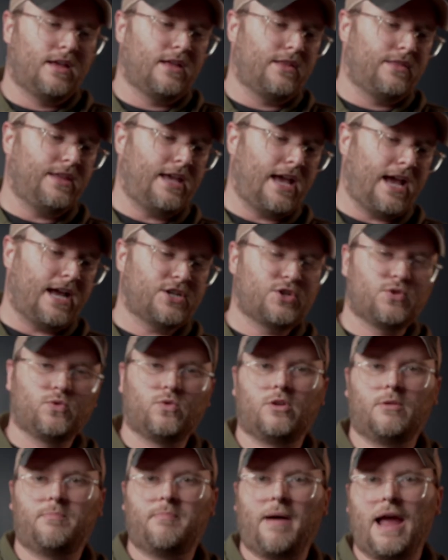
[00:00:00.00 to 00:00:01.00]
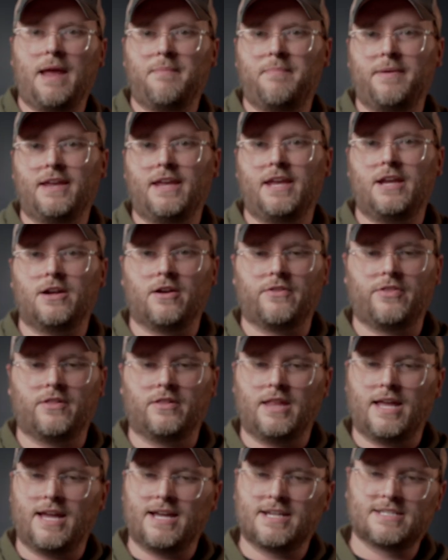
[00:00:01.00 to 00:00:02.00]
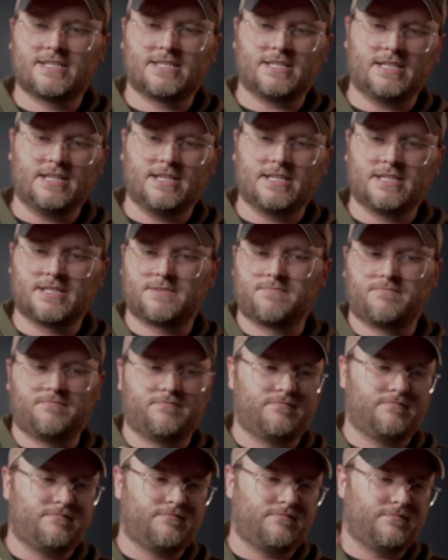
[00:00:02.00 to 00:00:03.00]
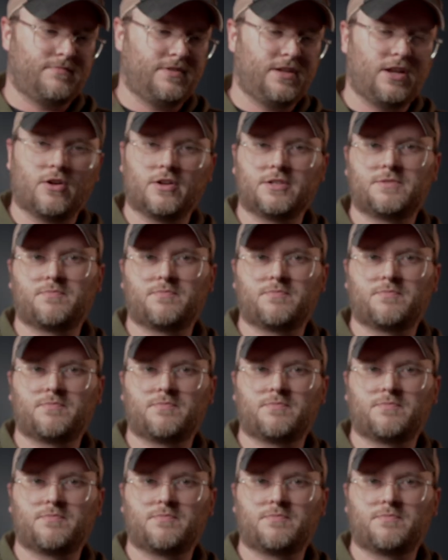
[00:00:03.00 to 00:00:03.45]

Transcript: the actual piping here on the legs is, you know, it's